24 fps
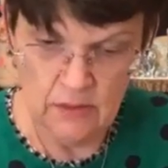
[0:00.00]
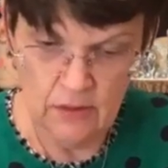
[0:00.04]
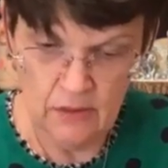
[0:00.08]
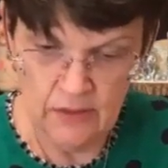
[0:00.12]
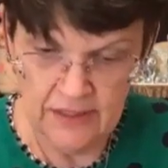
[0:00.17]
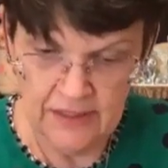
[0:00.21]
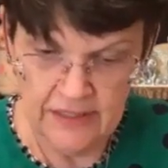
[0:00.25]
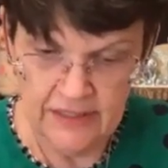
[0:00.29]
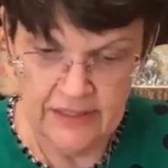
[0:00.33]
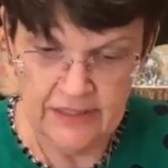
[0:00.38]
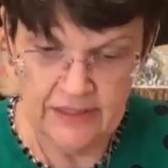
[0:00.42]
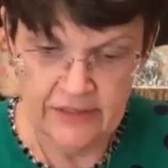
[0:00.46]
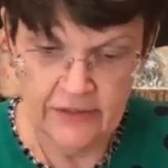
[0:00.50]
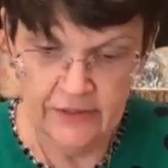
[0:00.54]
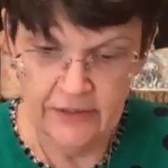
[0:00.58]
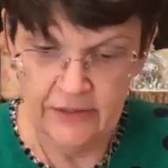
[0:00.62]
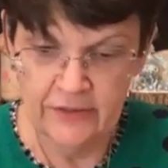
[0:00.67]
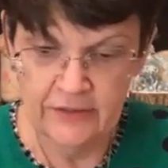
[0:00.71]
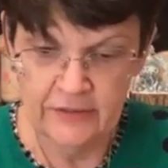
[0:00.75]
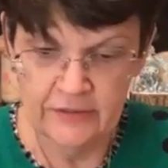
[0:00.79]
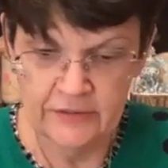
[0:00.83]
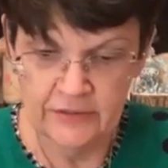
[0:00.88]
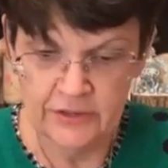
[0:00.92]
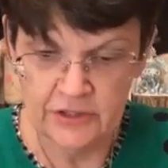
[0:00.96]
on
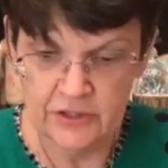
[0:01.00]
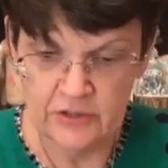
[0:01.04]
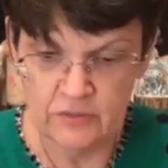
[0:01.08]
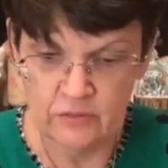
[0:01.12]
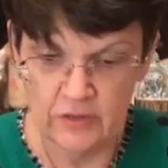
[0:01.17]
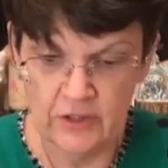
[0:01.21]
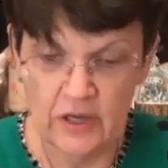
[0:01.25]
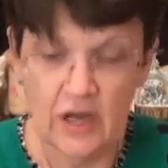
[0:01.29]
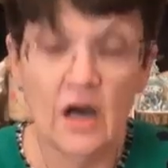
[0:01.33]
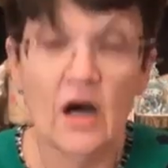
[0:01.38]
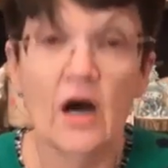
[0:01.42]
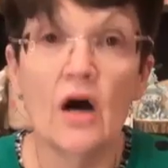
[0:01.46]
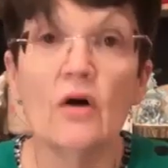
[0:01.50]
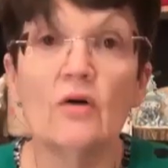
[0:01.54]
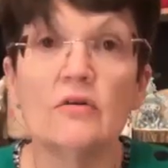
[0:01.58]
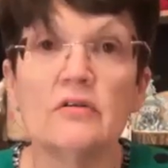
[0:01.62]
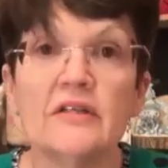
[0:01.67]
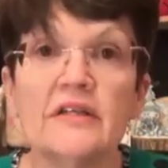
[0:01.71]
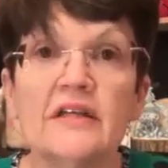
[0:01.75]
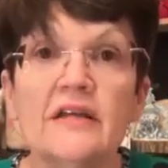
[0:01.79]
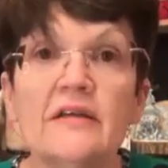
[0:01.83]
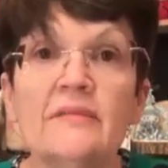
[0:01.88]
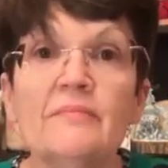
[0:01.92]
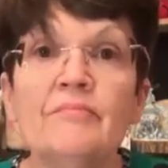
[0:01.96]
here. Just want to
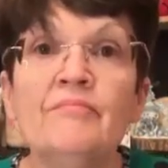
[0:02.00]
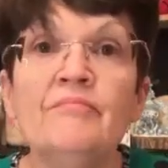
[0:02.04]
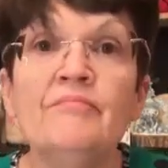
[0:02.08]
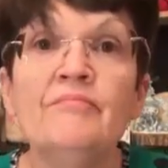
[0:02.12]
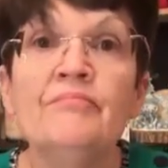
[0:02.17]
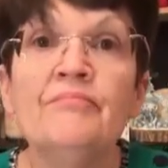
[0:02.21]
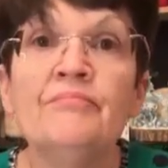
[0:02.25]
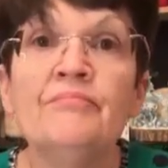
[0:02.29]
hold it.